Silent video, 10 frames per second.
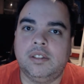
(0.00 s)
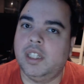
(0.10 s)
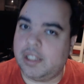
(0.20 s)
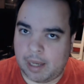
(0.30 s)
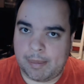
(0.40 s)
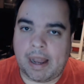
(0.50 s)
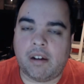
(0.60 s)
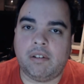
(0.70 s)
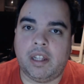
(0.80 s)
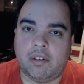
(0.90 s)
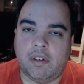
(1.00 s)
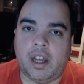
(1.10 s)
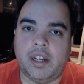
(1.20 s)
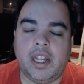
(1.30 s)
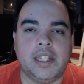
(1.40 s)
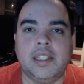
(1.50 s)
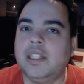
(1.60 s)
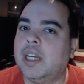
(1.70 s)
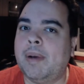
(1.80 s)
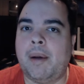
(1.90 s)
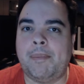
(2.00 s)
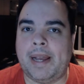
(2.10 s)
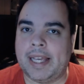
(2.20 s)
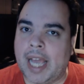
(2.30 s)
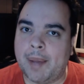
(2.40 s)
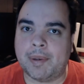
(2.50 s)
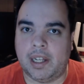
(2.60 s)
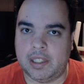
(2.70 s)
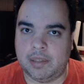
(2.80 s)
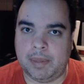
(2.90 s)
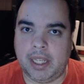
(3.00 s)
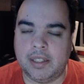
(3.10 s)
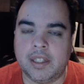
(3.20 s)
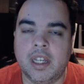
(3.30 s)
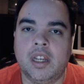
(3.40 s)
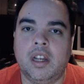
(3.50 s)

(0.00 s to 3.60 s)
did come out later on, and it didn't come out by Capcom's means.